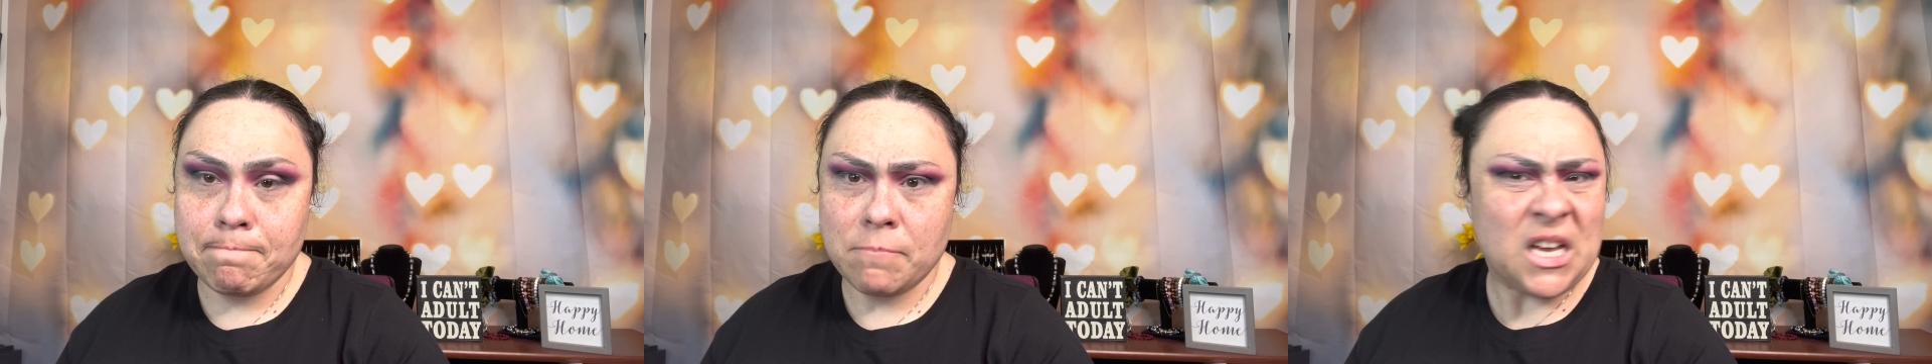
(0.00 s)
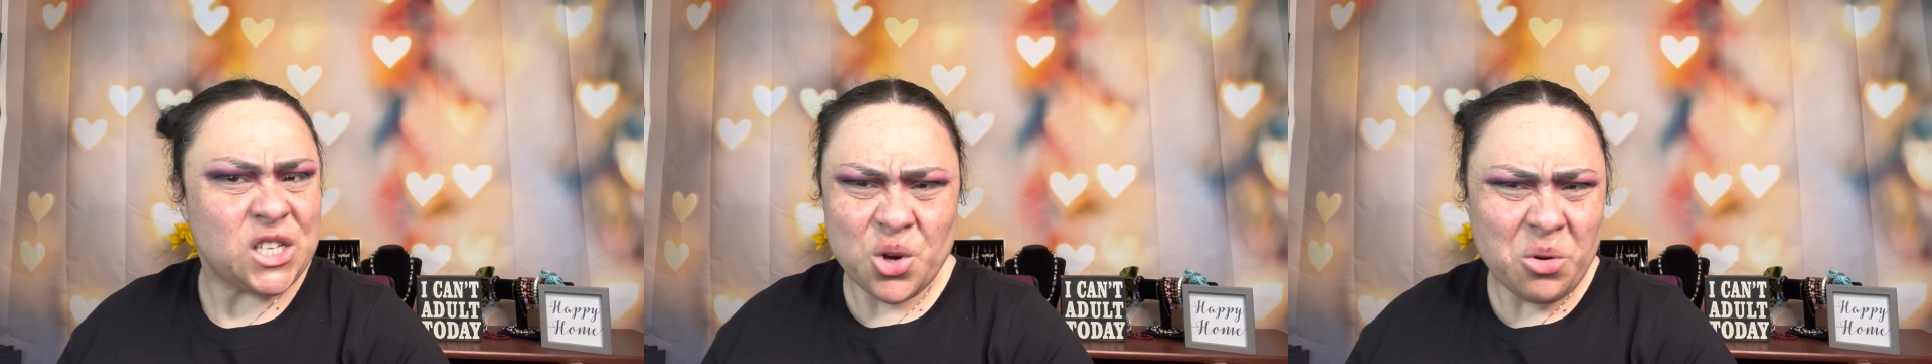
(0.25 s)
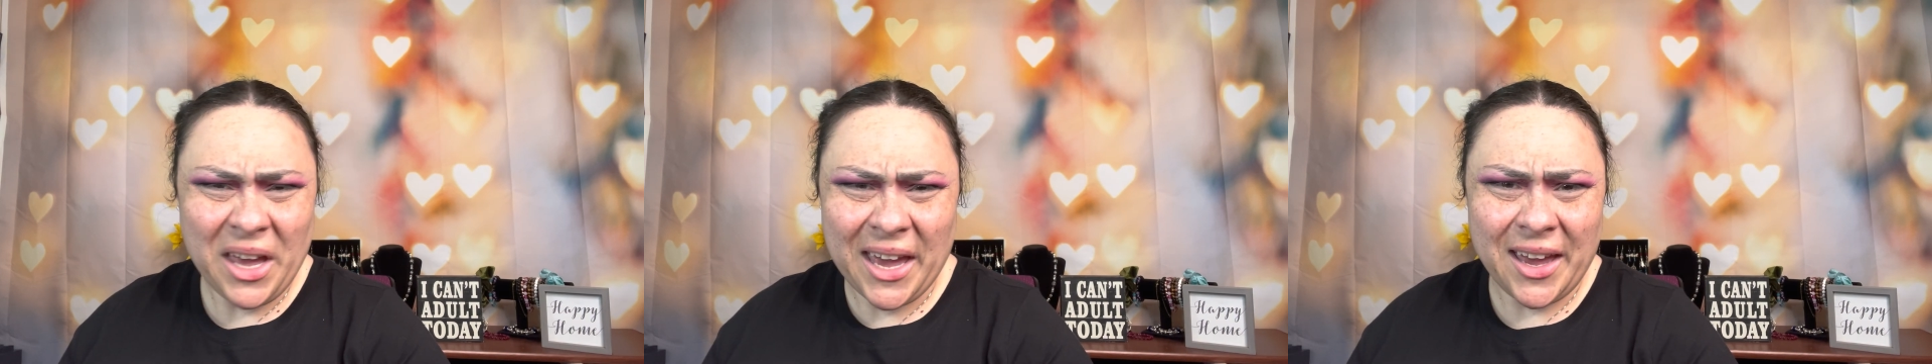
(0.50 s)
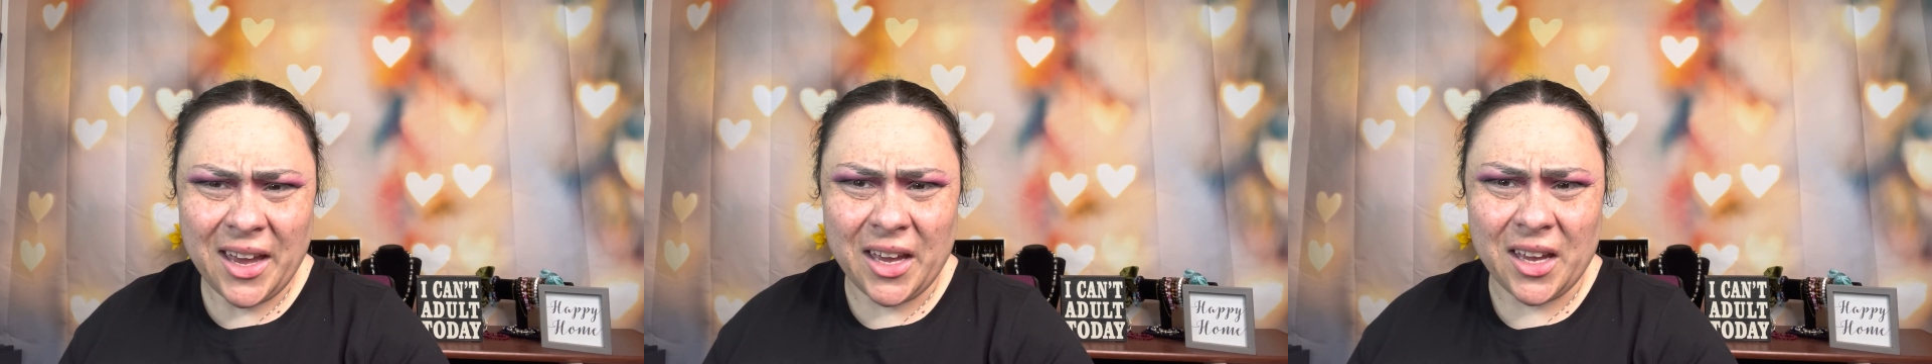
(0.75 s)
it's
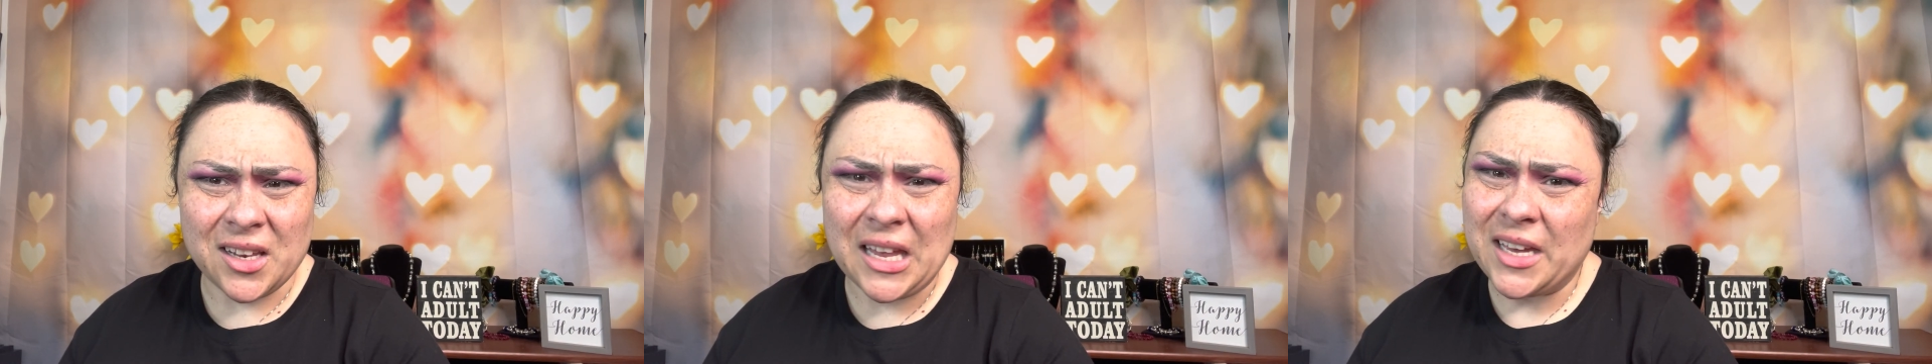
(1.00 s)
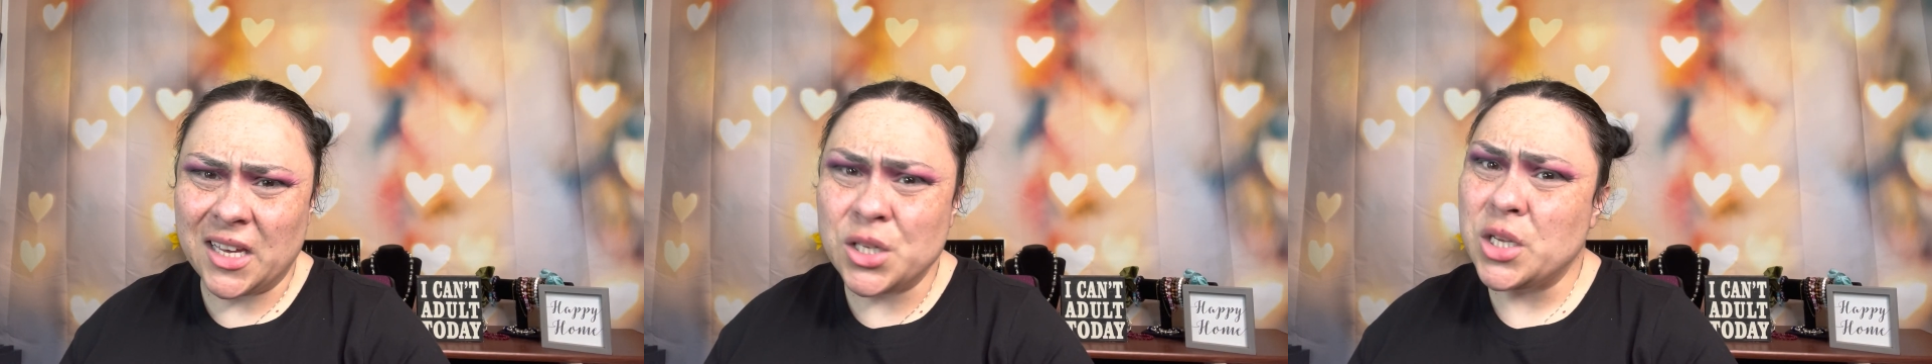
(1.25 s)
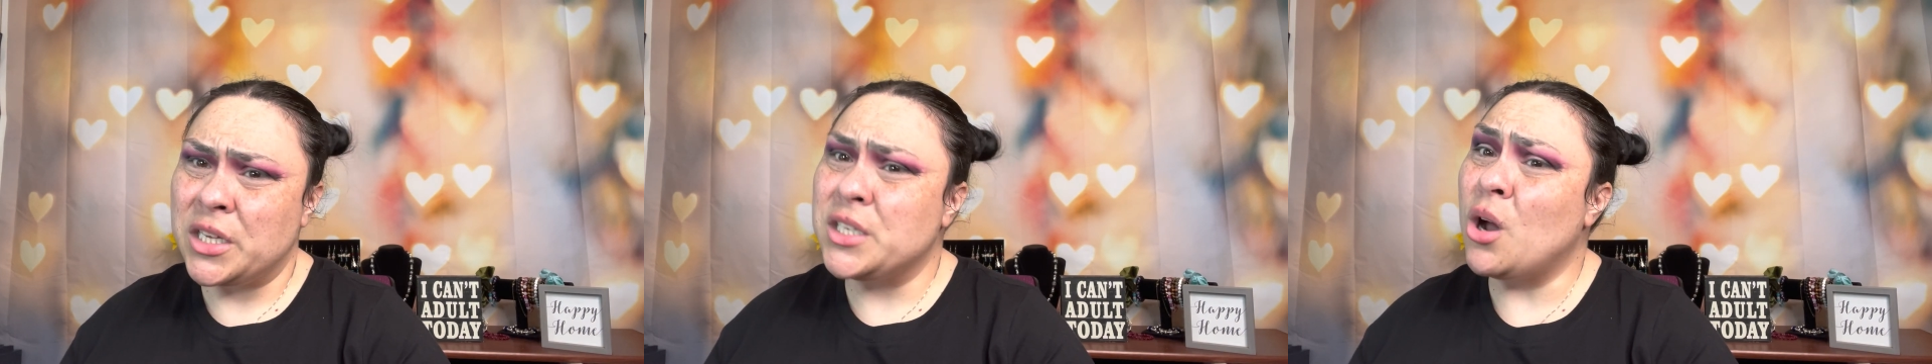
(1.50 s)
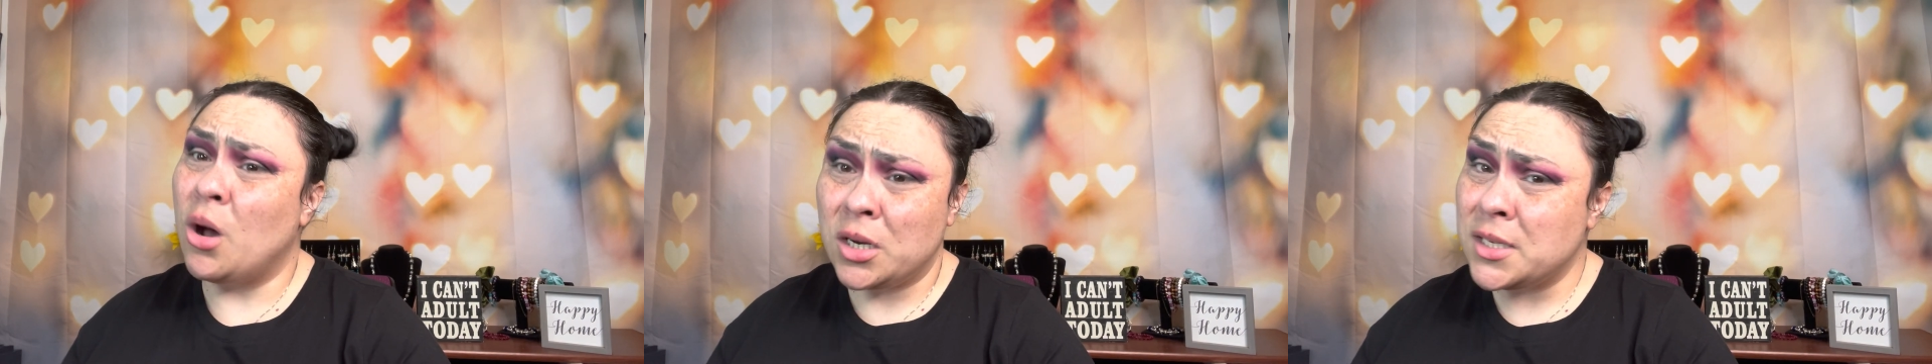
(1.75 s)
okay. Like, it's
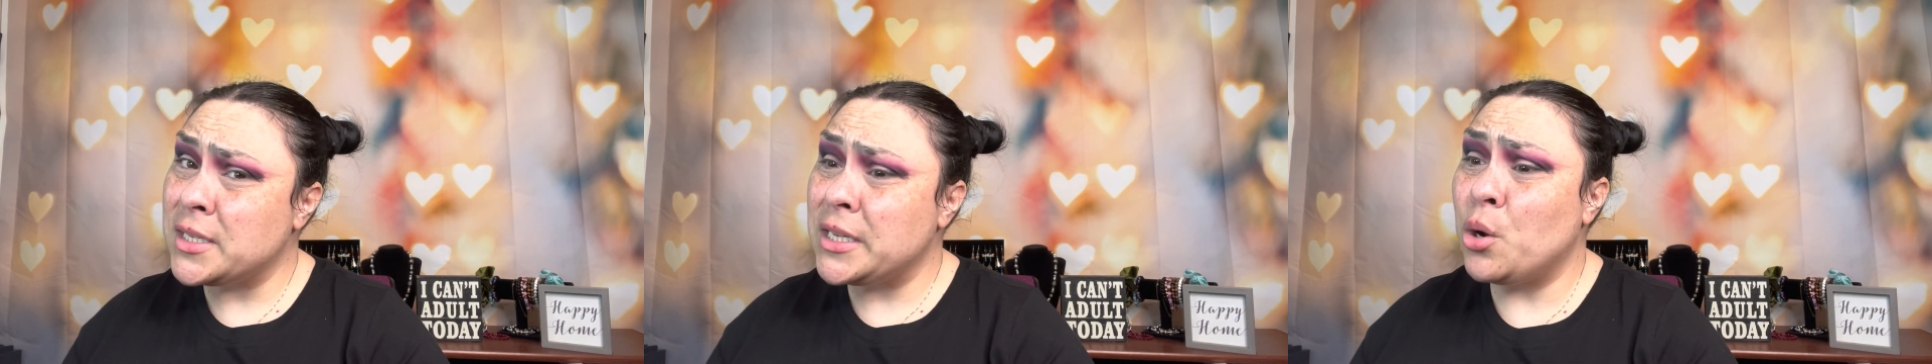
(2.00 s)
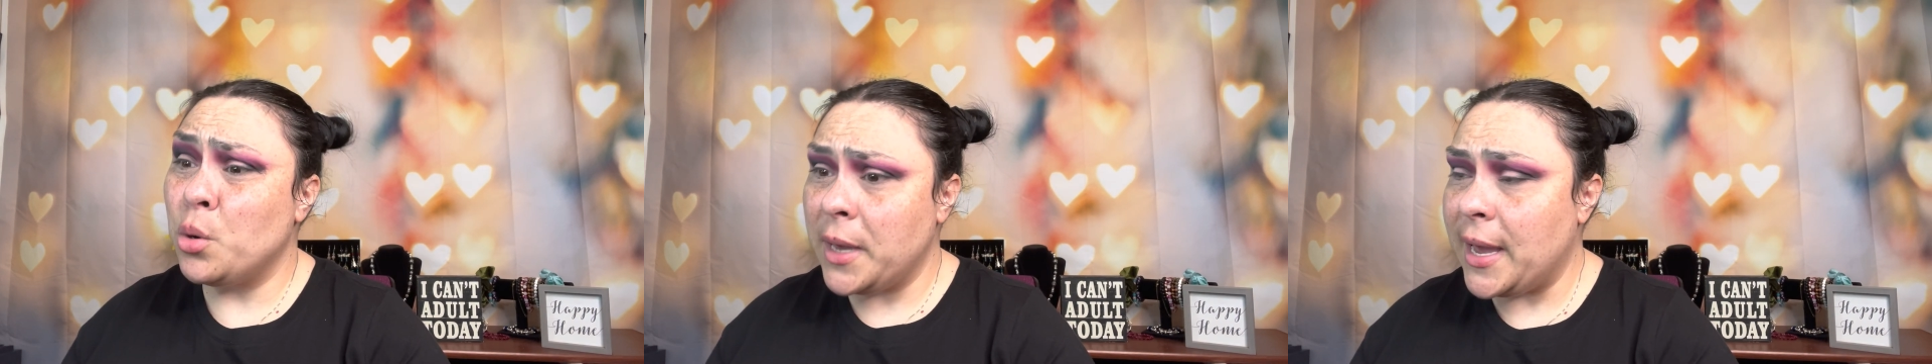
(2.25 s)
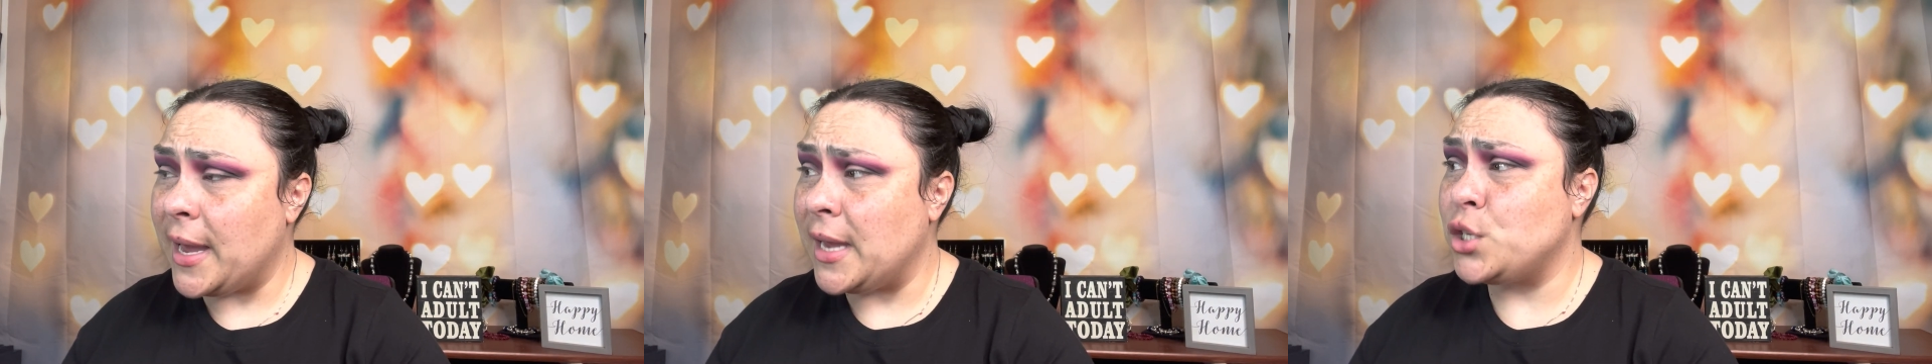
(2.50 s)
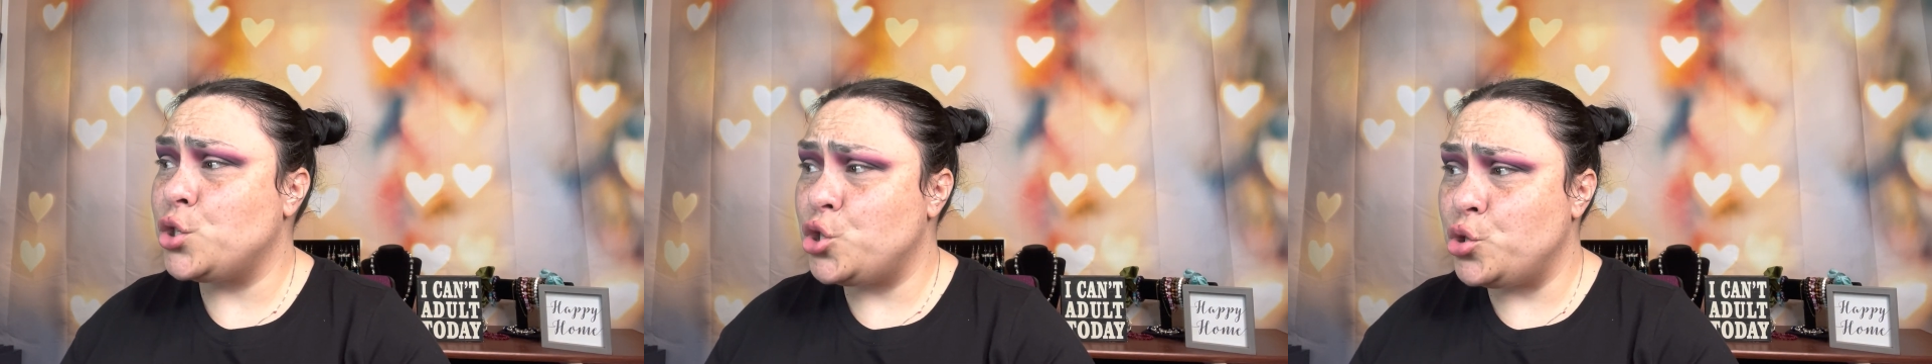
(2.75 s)
honestly okay
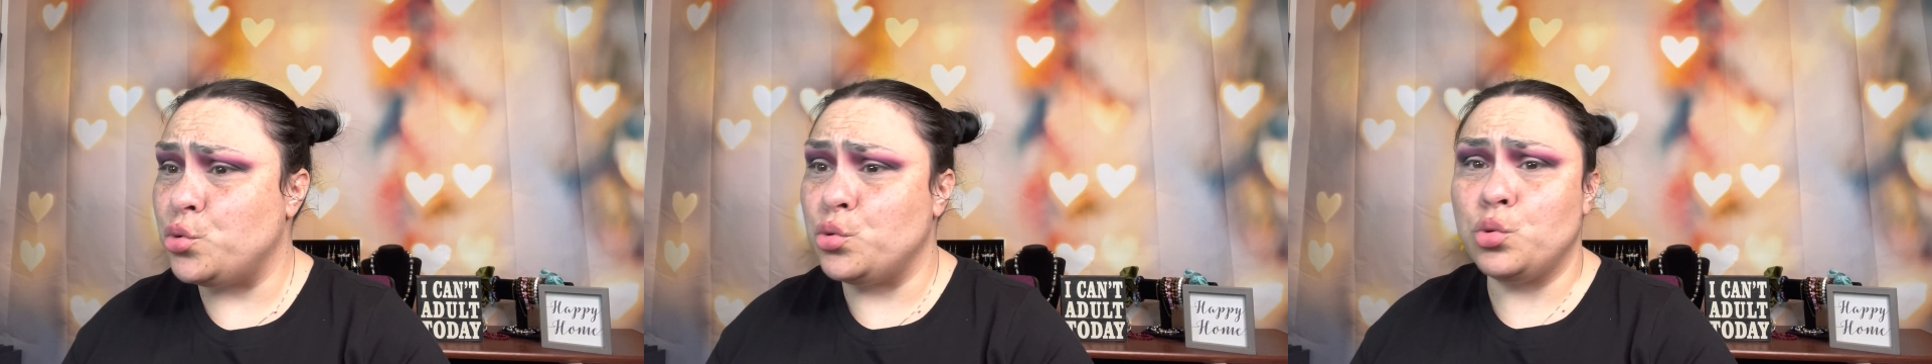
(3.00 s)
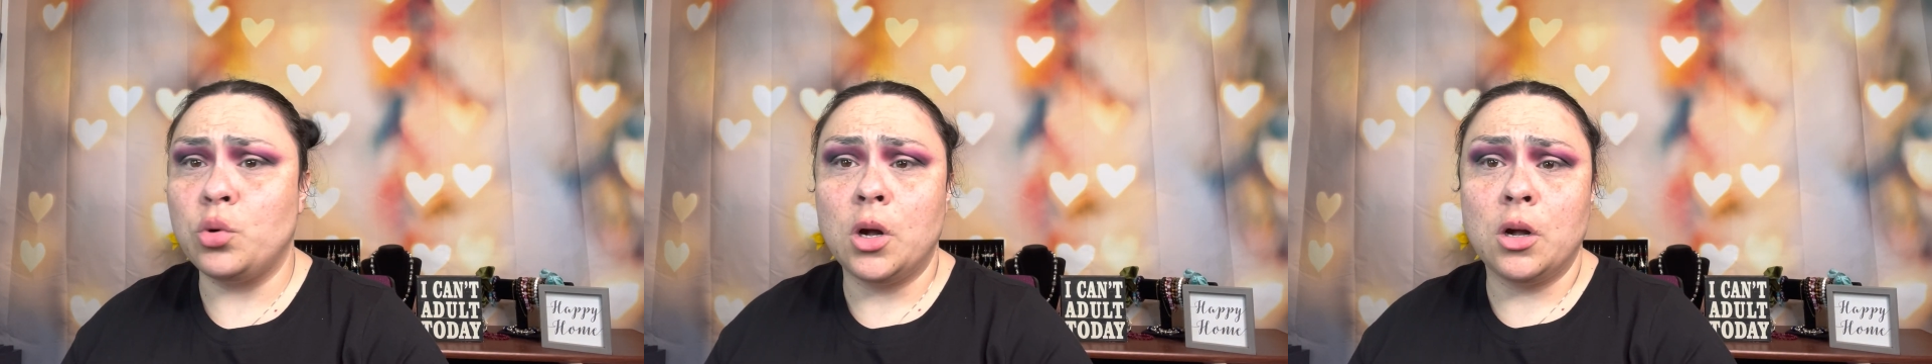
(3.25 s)
to